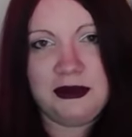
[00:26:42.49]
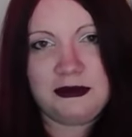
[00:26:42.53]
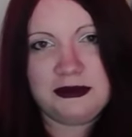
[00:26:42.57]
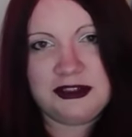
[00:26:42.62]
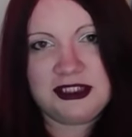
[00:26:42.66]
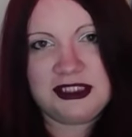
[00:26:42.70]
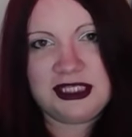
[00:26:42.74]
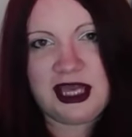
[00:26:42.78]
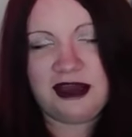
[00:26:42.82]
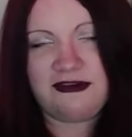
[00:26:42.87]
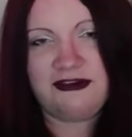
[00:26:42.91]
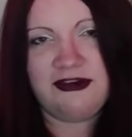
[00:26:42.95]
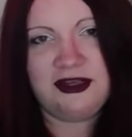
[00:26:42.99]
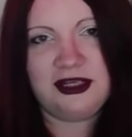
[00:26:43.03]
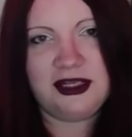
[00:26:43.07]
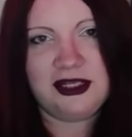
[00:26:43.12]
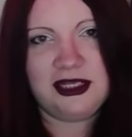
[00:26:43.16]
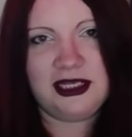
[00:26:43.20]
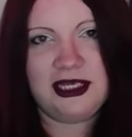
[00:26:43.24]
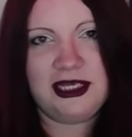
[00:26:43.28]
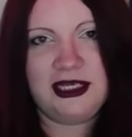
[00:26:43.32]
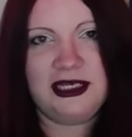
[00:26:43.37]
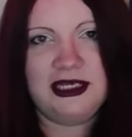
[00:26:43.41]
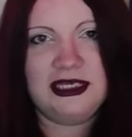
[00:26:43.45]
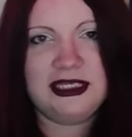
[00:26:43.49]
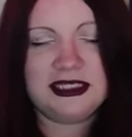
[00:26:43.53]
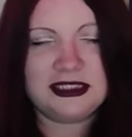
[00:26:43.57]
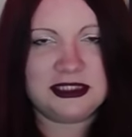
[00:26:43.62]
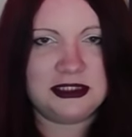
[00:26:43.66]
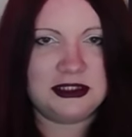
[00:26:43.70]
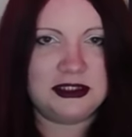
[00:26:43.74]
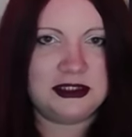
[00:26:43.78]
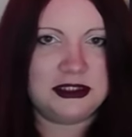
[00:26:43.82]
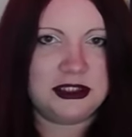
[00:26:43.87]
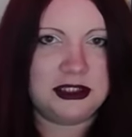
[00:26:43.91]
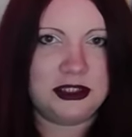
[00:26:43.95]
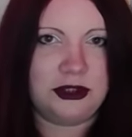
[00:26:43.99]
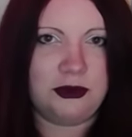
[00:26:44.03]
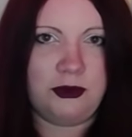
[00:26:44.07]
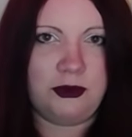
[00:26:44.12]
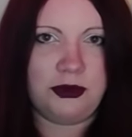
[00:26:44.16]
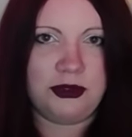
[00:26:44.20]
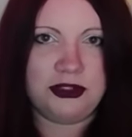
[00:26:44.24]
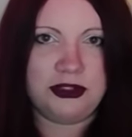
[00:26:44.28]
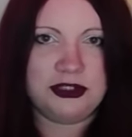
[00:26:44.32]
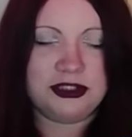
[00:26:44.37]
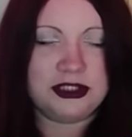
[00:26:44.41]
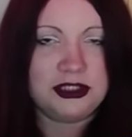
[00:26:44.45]
was definitely listen to the
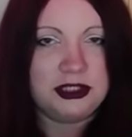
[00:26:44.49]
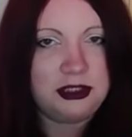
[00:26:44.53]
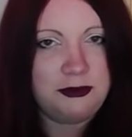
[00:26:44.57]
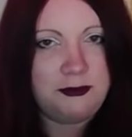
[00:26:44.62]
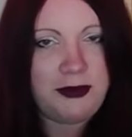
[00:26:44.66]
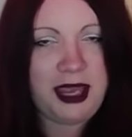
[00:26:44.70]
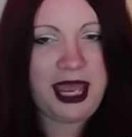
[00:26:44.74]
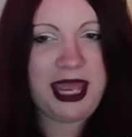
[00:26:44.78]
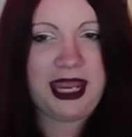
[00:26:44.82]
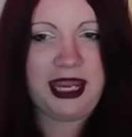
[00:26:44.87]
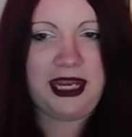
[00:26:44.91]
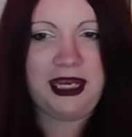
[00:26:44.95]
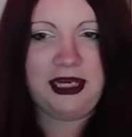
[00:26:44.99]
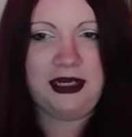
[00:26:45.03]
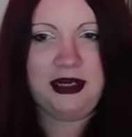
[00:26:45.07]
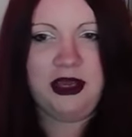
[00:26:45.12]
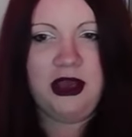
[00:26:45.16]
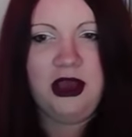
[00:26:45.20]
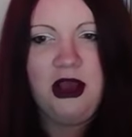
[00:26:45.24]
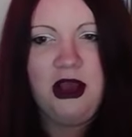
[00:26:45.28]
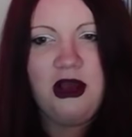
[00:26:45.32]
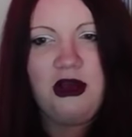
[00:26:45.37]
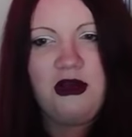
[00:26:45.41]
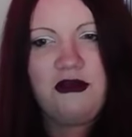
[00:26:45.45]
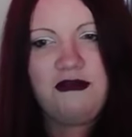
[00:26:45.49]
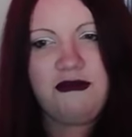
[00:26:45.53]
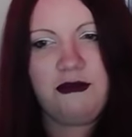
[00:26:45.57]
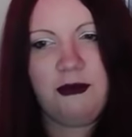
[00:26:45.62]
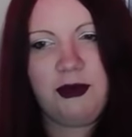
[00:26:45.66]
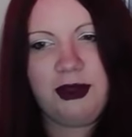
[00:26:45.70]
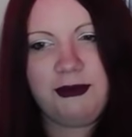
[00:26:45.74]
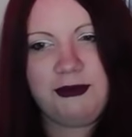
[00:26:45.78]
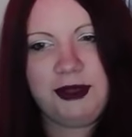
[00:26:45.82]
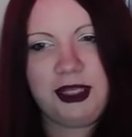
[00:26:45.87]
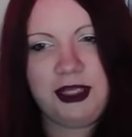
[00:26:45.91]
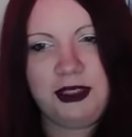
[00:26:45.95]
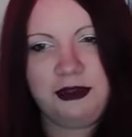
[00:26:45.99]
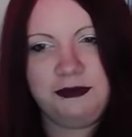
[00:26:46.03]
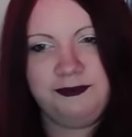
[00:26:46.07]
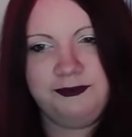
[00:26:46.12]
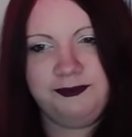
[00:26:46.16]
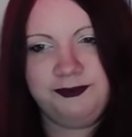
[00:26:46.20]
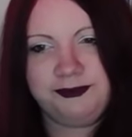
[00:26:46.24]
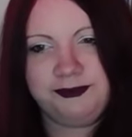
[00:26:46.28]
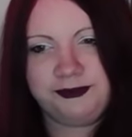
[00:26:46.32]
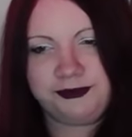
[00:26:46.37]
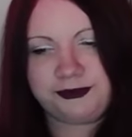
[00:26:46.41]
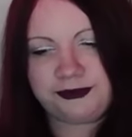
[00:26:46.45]
words and the pain of
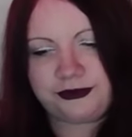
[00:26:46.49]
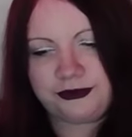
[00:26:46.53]
women